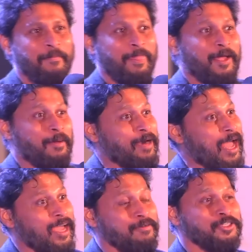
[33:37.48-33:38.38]
But
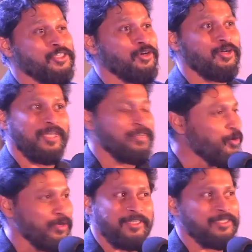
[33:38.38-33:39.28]
I was sure that no,
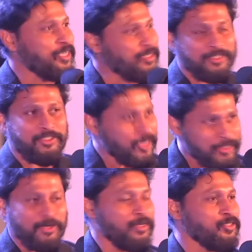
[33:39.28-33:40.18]
it is just
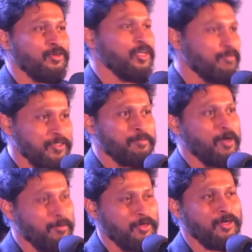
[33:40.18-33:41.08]
not a story of a sperm
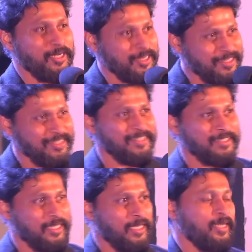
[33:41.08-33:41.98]
donor.
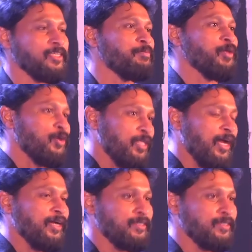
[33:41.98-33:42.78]
It is beyond that.